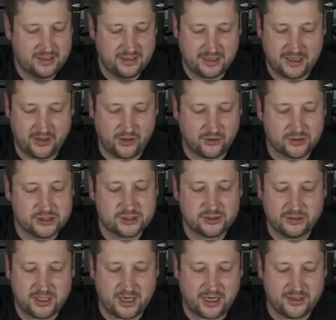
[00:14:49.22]
and
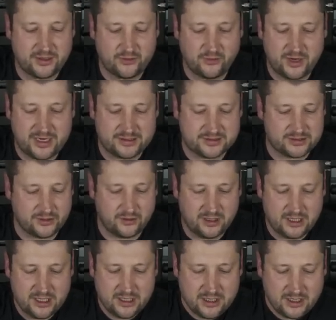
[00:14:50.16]
also the other way.
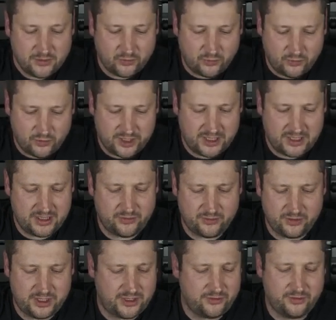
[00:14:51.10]
So
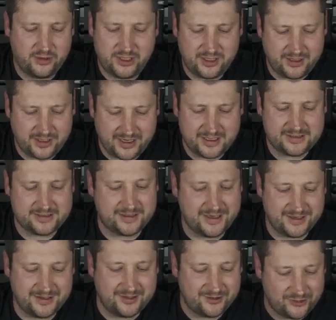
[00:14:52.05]
really nice
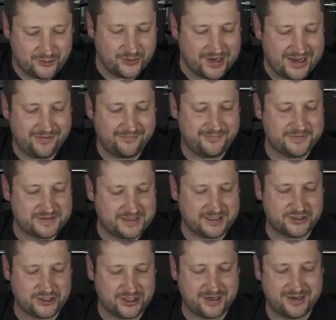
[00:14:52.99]
thing to have
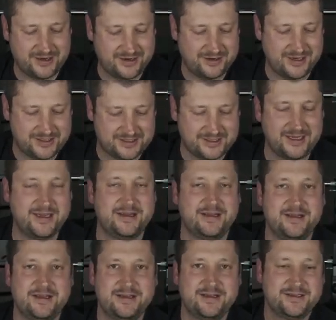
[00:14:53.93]
such a, let's say,
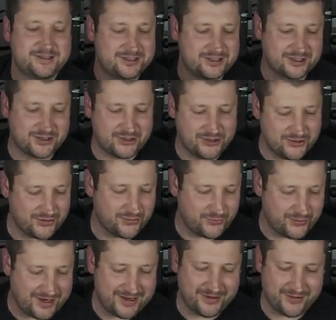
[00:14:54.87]
secure
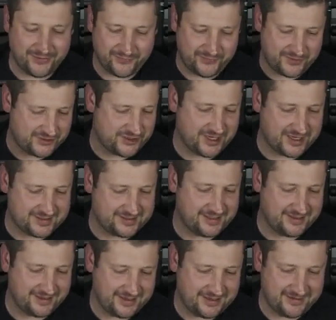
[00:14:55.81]
way of
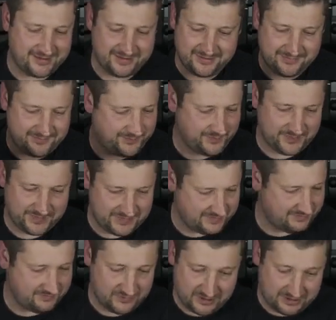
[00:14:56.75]
adjusting, and
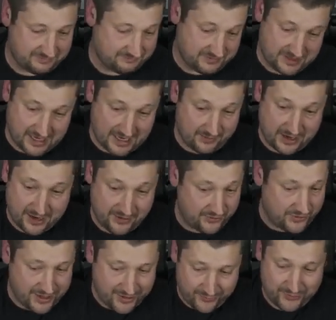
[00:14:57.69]

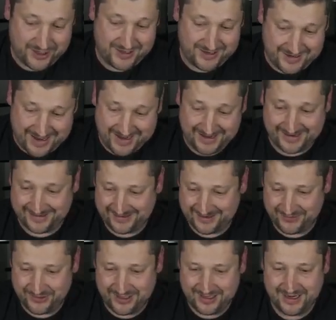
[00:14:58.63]
I really like it. I
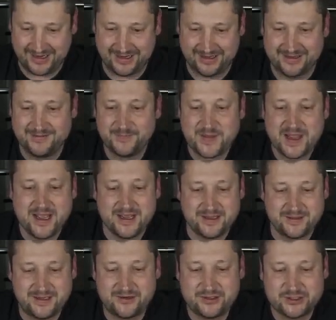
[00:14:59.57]
really like it.
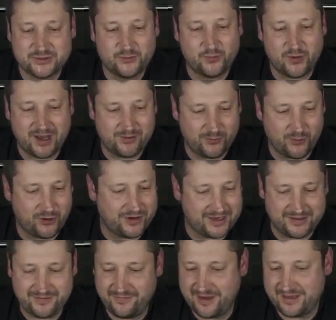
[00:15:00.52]
There is one more
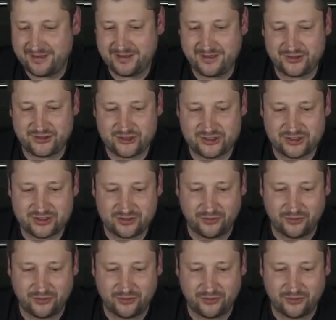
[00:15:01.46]
advantage